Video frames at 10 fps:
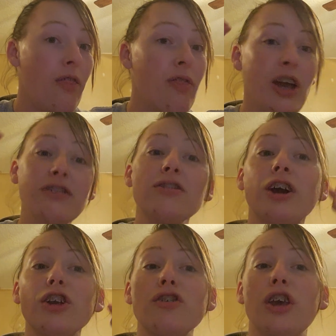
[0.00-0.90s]
they
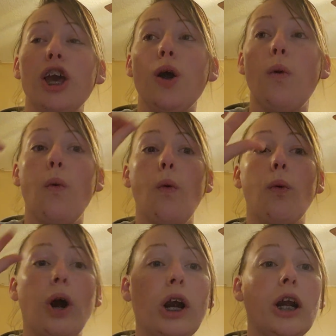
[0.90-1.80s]
start to get
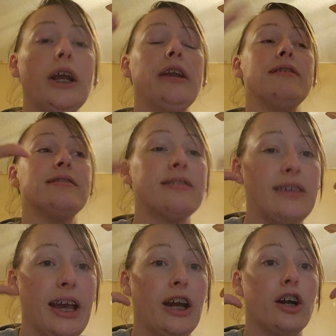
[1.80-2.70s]
worried,
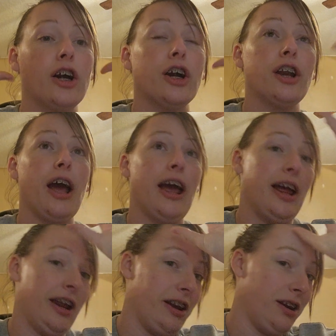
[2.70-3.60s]
scared,
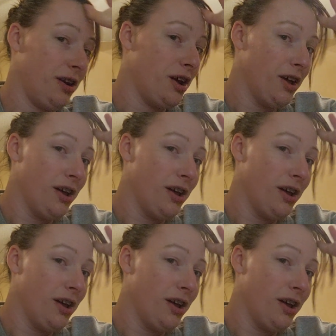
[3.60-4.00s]
and